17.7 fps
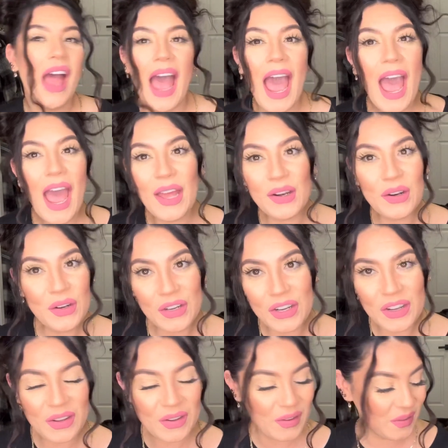don't
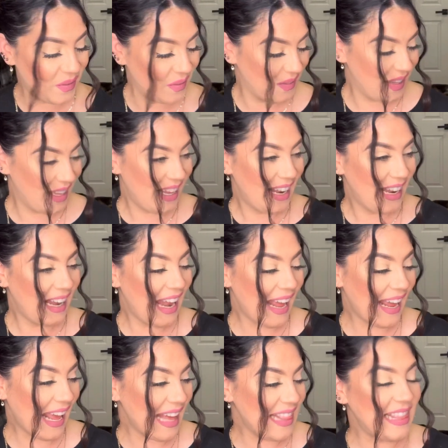know,
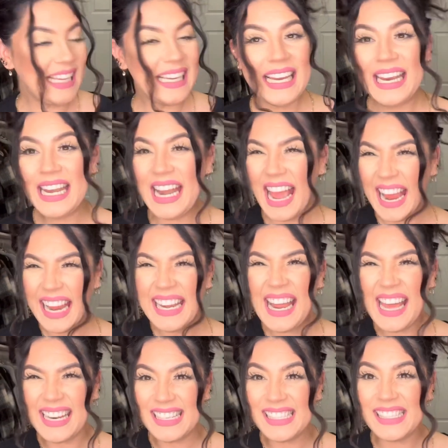like I think a 9
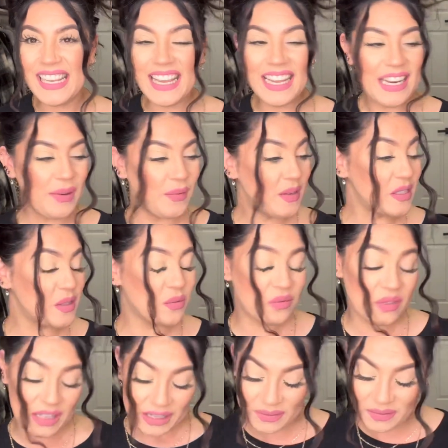out of 10. It was
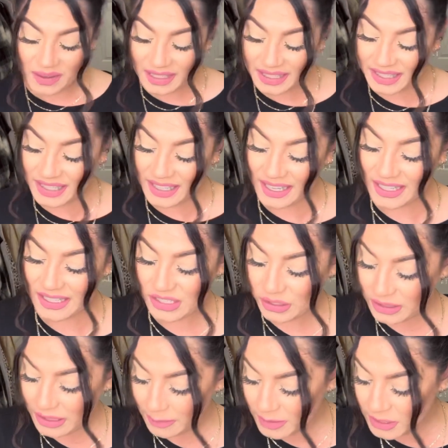really good. So
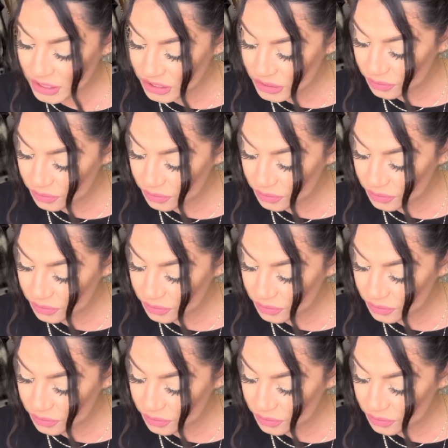let me just